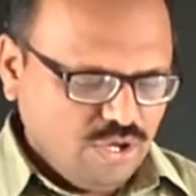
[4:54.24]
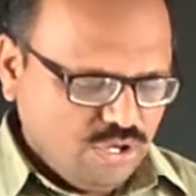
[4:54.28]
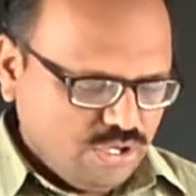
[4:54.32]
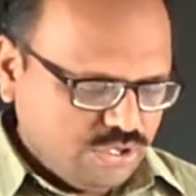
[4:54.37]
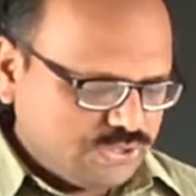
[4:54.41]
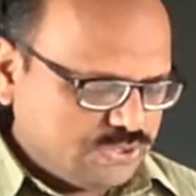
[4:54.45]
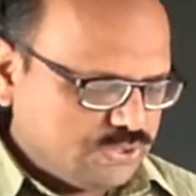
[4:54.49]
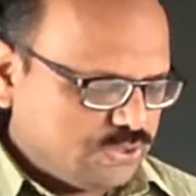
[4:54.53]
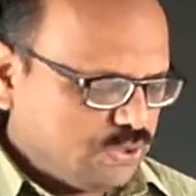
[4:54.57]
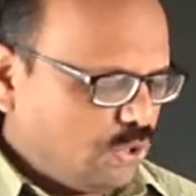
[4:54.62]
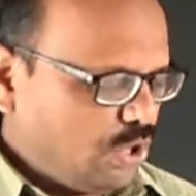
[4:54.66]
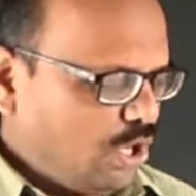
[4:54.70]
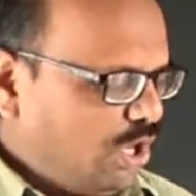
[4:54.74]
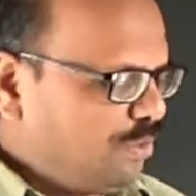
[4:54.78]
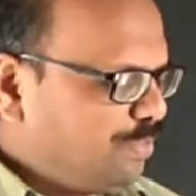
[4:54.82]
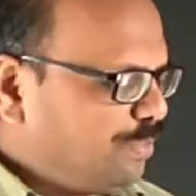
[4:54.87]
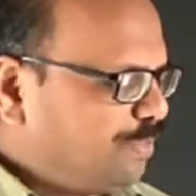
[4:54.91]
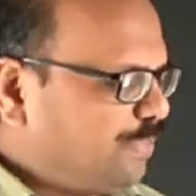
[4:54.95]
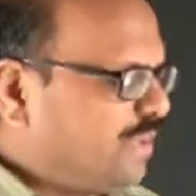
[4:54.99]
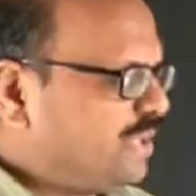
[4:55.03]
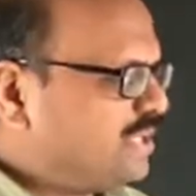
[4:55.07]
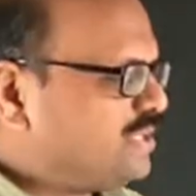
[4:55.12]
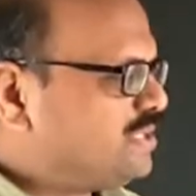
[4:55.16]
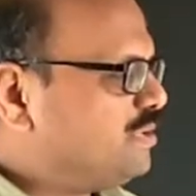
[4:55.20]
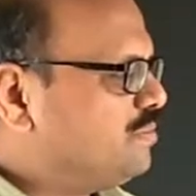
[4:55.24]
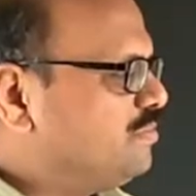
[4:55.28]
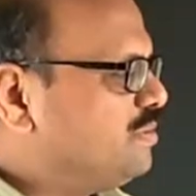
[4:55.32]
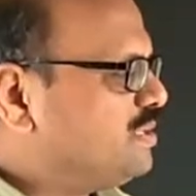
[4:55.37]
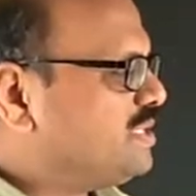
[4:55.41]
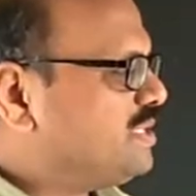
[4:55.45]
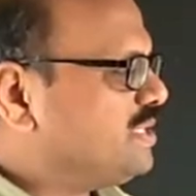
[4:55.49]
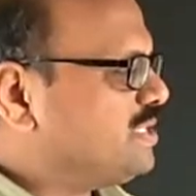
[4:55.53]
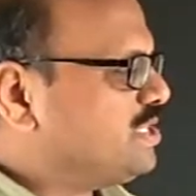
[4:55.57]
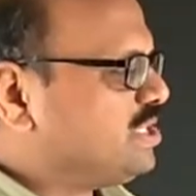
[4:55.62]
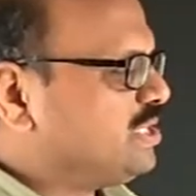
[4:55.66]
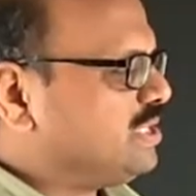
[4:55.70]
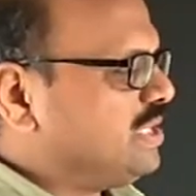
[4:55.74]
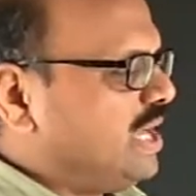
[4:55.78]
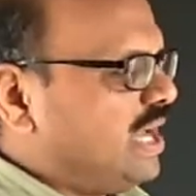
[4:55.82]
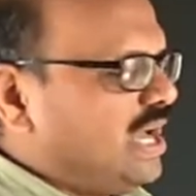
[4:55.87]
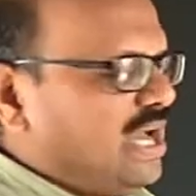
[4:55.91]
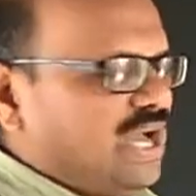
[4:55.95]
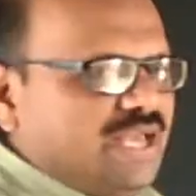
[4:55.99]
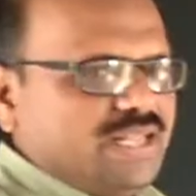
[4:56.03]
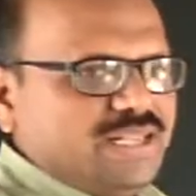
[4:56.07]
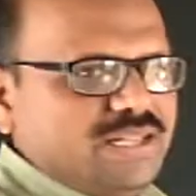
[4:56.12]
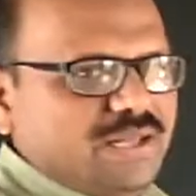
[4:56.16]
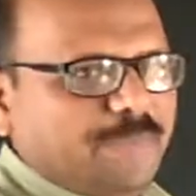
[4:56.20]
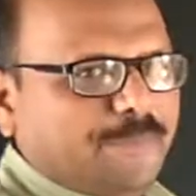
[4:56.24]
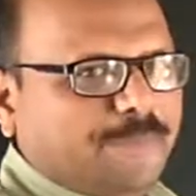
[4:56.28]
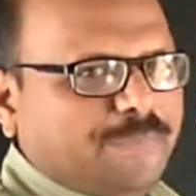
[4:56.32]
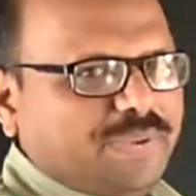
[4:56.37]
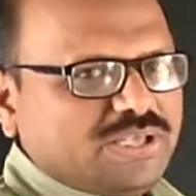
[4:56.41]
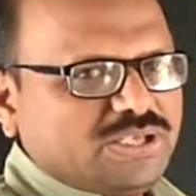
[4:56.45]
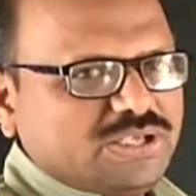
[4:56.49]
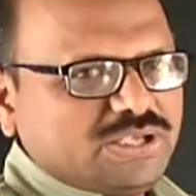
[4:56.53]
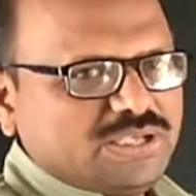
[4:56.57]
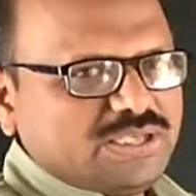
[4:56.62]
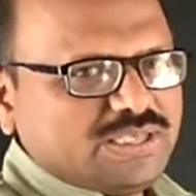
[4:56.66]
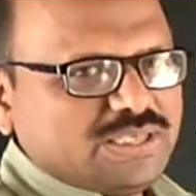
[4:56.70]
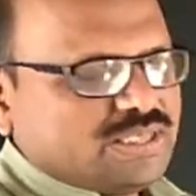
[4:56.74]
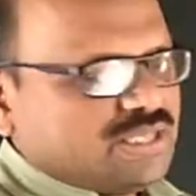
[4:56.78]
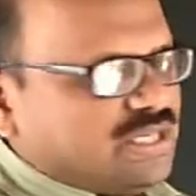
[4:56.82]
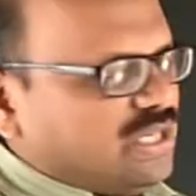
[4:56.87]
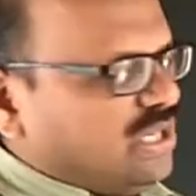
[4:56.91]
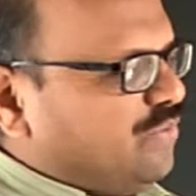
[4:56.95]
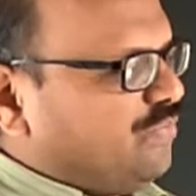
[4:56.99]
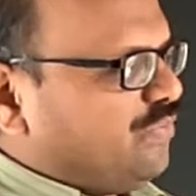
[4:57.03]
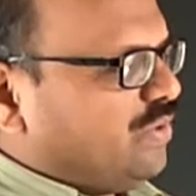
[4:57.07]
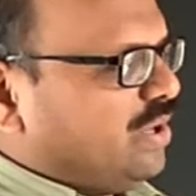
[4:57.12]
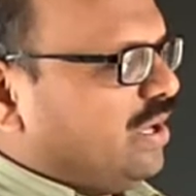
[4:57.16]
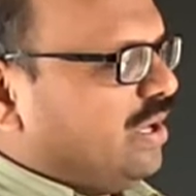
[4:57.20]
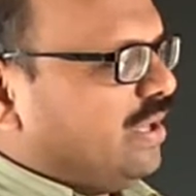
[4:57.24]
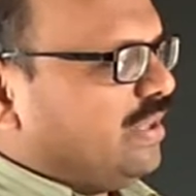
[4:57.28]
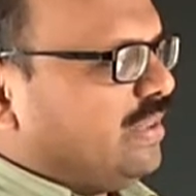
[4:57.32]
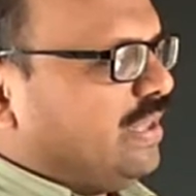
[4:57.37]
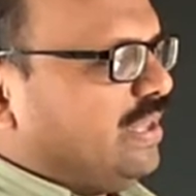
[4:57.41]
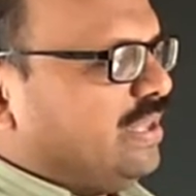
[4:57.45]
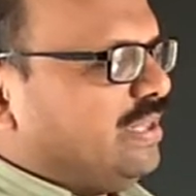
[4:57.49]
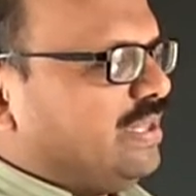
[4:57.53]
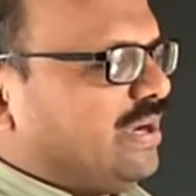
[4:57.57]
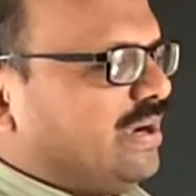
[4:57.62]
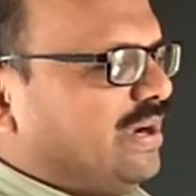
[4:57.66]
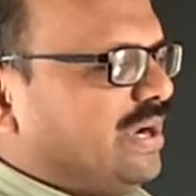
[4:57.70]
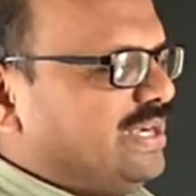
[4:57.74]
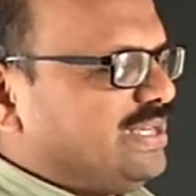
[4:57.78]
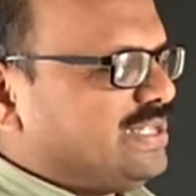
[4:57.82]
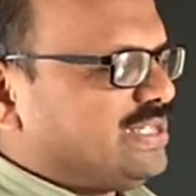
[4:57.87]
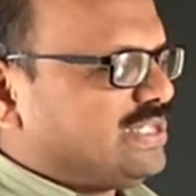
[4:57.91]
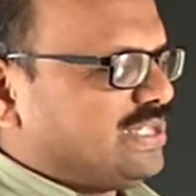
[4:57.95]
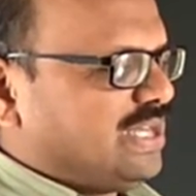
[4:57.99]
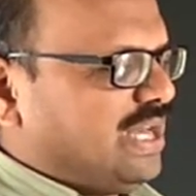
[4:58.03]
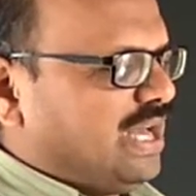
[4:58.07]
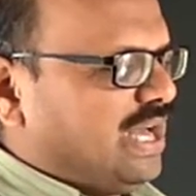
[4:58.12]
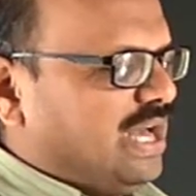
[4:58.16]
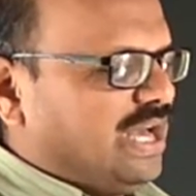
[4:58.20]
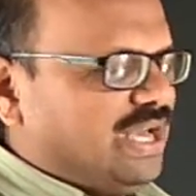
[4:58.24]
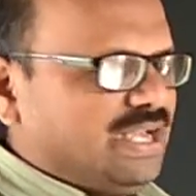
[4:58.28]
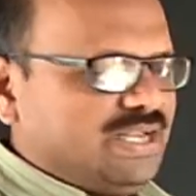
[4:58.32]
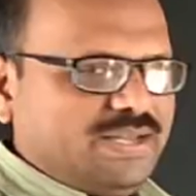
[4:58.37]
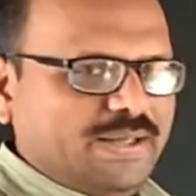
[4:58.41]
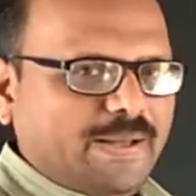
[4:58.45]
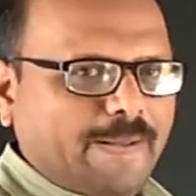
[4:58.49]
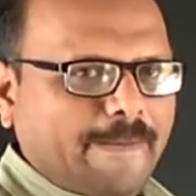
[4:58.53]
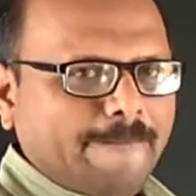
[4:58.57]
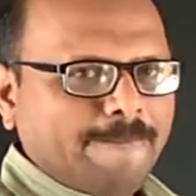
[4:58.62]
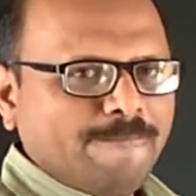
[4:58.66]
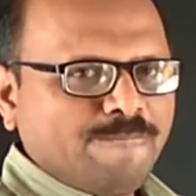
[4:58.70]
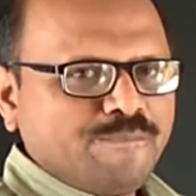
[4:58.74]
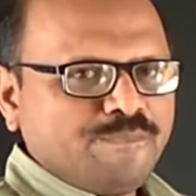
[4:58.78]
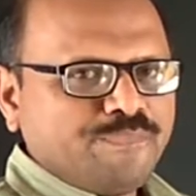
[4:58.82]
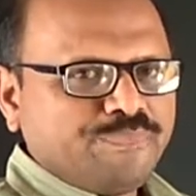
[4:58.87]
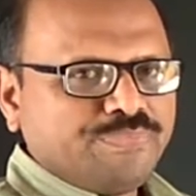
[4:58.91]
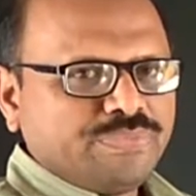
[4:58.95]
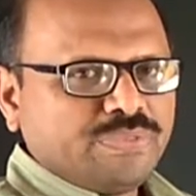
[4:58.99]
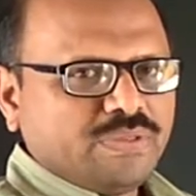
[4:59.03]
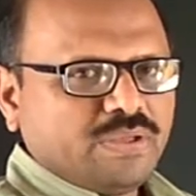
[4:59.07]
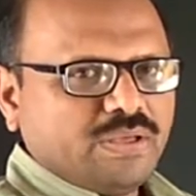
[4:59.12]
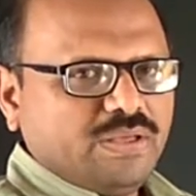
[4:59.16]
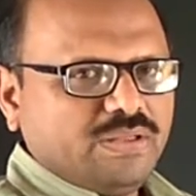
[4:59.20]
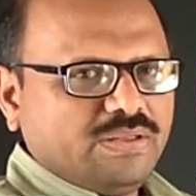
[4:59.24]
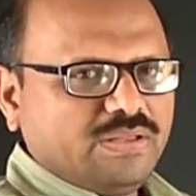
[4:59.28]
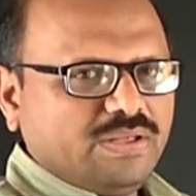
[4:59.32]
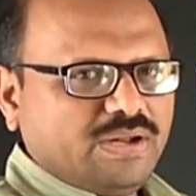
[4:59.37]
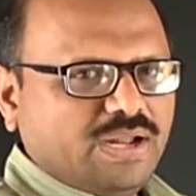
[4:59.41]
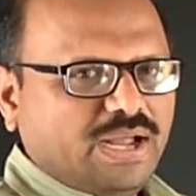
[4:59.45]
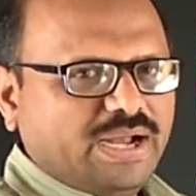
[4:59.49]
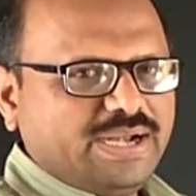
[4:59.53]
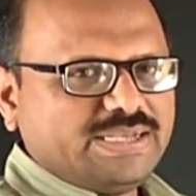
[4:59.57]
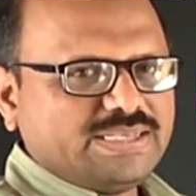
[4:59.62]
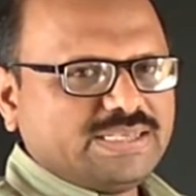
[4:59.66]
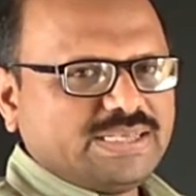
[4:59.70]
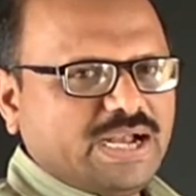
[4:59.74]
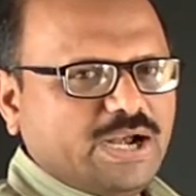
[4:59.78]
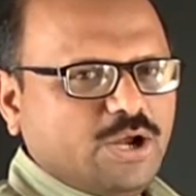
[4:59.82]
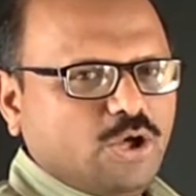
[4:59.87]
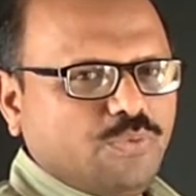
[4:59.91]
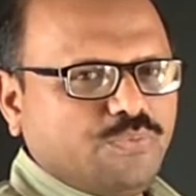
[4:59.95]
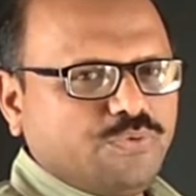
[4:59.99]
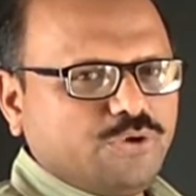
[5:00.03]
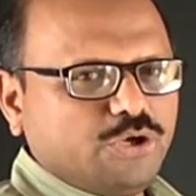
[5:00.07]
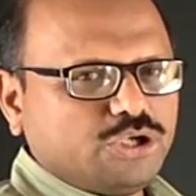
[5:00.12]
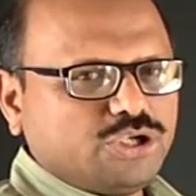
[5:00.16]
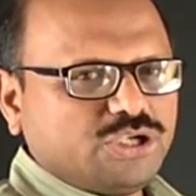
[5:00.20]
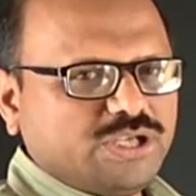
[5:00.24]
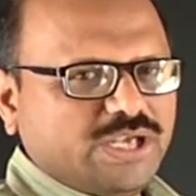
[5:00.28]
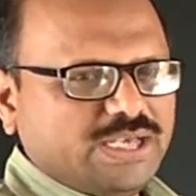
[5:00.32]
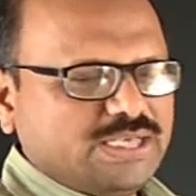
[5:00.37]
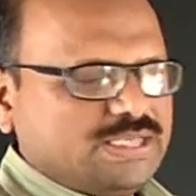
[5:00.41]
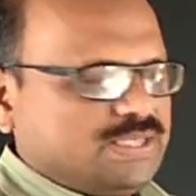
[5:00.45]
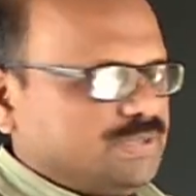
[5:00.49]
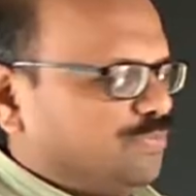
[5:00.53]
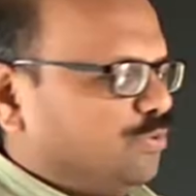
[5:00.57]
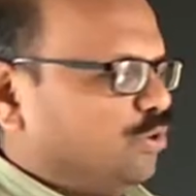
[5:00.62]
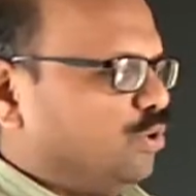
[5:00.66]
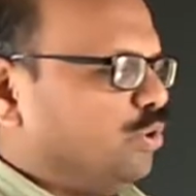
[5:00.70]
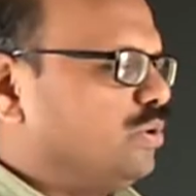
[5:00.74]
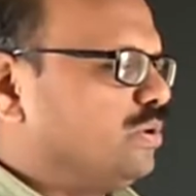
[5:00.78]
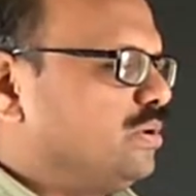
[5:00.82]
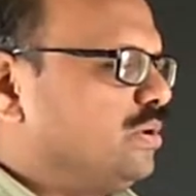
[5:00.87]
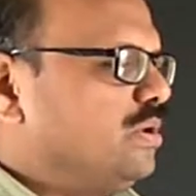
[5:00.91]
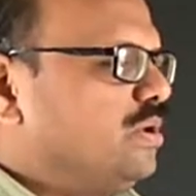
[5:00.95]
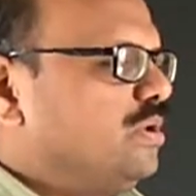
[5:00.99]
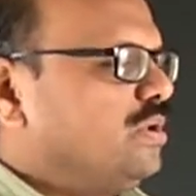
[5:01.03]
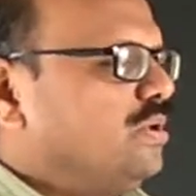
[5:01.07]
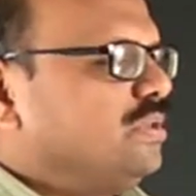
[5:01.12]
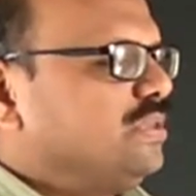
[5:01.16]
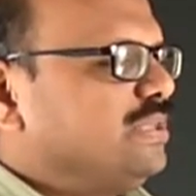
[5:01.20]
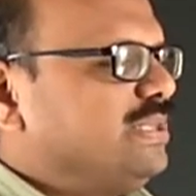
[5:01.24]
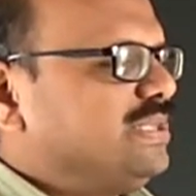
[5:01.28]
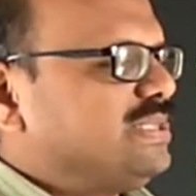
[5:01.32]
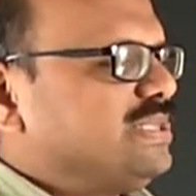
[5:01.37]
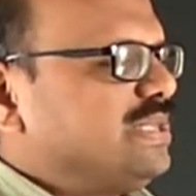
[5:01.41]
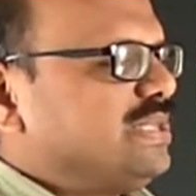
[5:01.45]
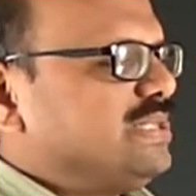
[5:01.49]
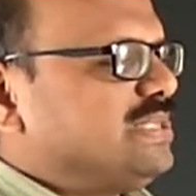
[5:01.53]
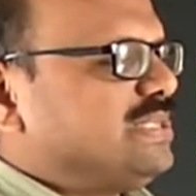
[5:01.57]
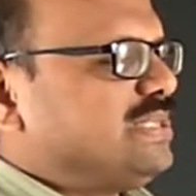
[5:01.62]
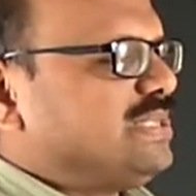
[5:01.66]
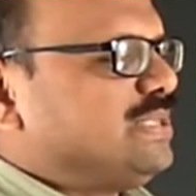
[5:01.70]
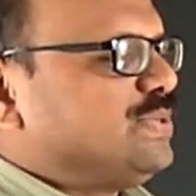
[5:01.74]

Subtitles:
So on page number 69, a picture is given in the right side of your textbook. This is